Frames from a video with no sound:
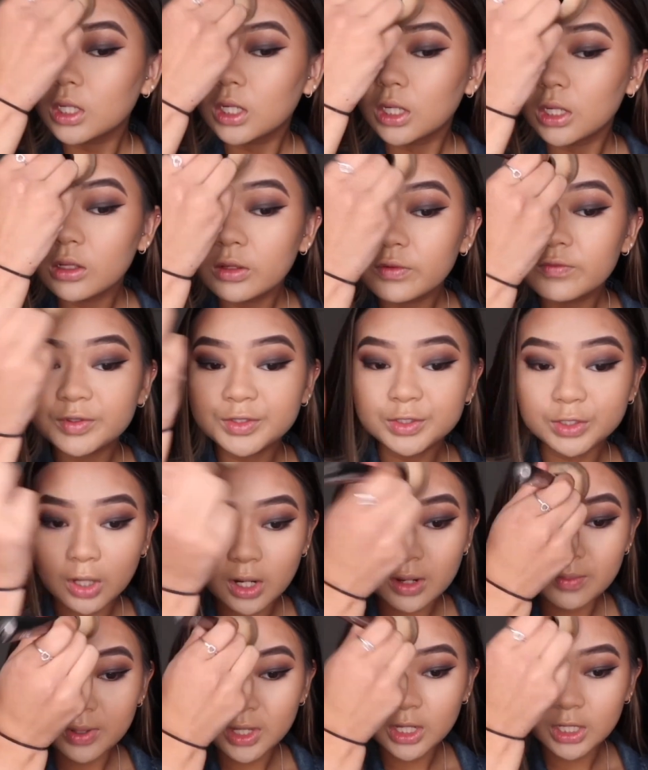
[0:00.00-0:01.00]
I have a
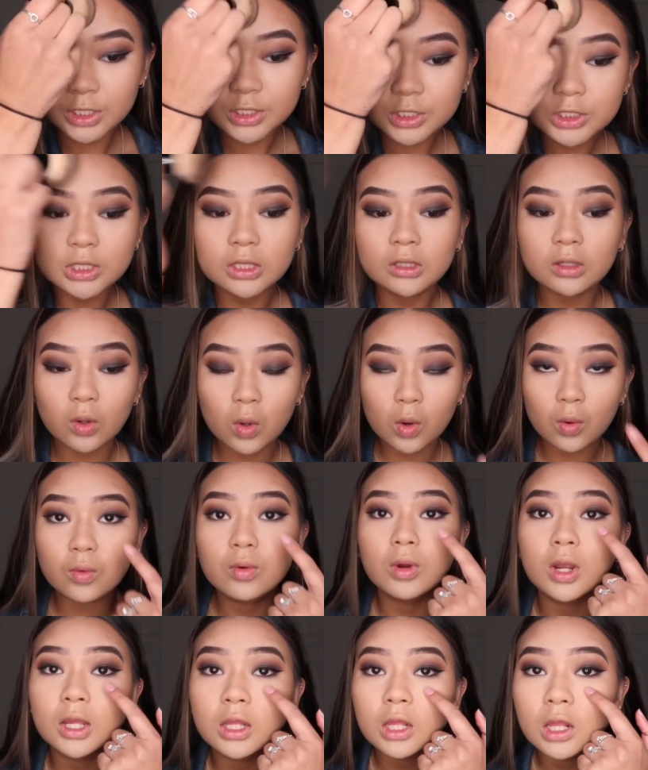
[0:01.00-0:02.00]
dry patch
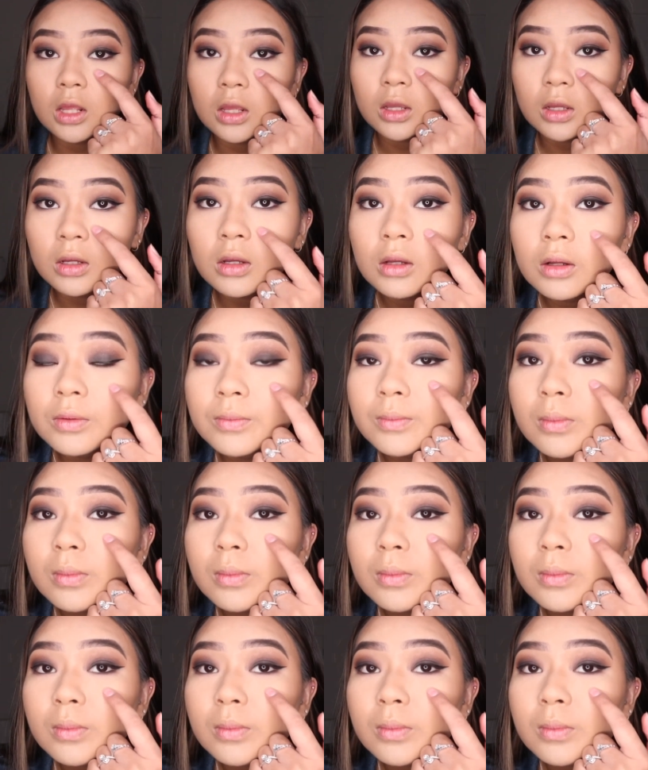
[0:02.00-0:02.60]
right here